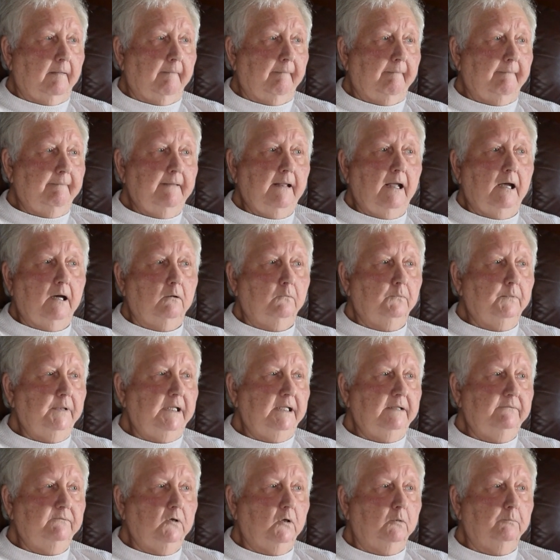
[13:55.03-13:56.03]
No, we
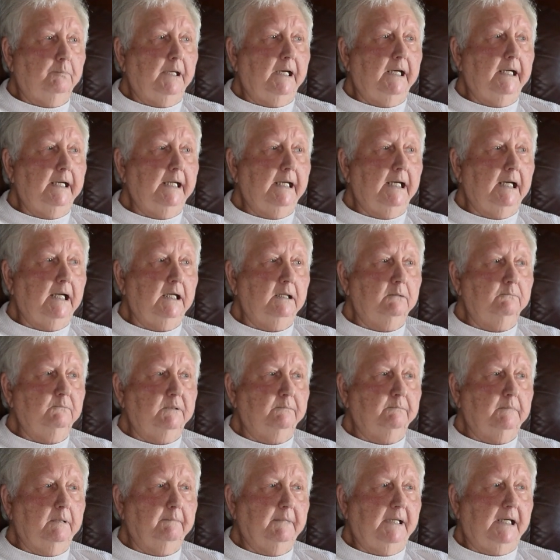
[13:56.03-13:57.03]
lived on Piney Island with
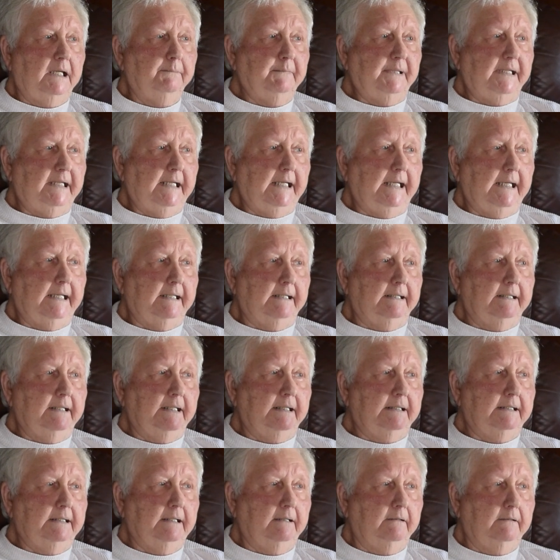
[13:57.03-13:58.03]
my mom and dad at
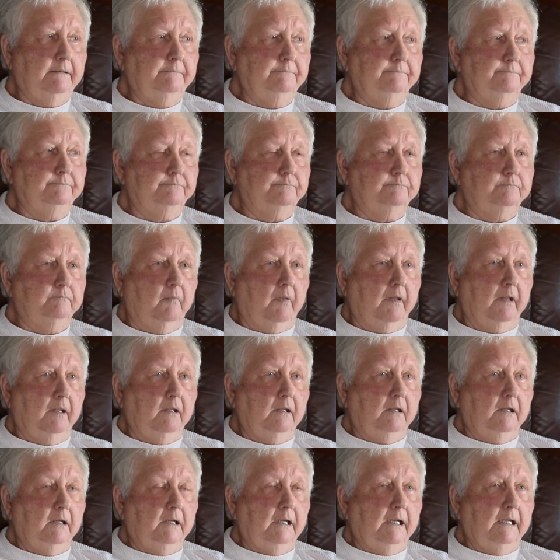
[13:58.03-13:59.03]
that time.
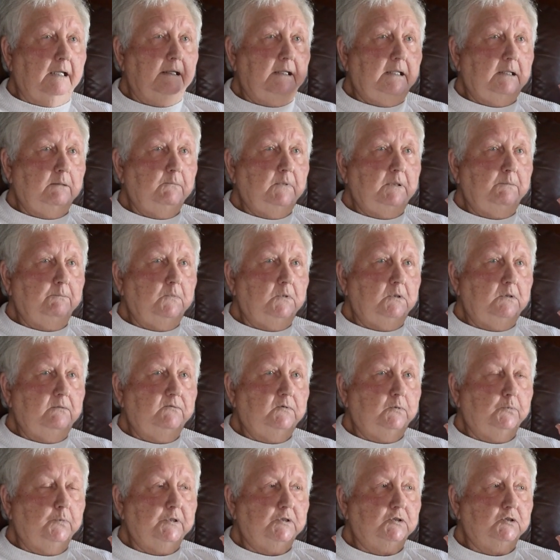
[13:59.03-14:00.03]
And then we moved
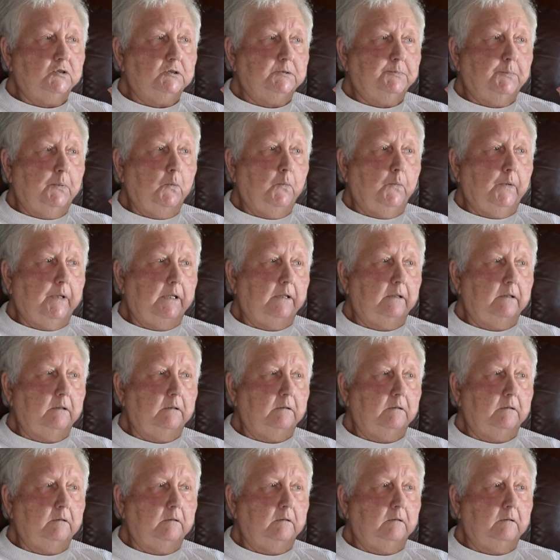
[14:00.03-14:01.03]
to Wisher's Point,
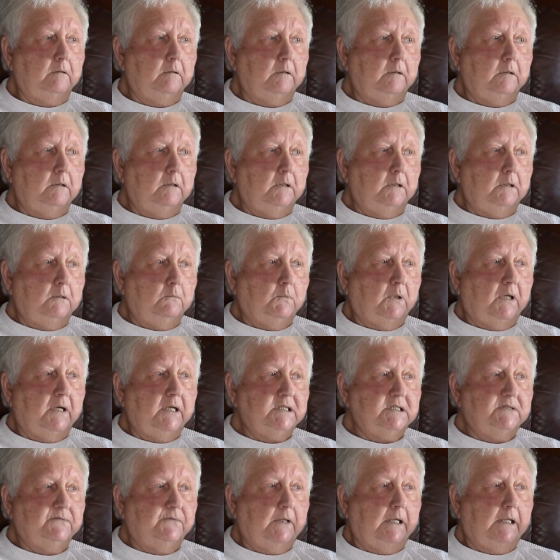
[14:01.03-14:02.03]
where
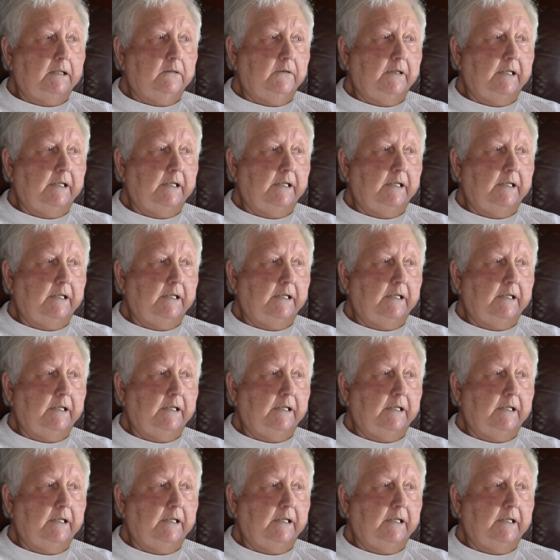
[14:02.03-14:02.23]
his father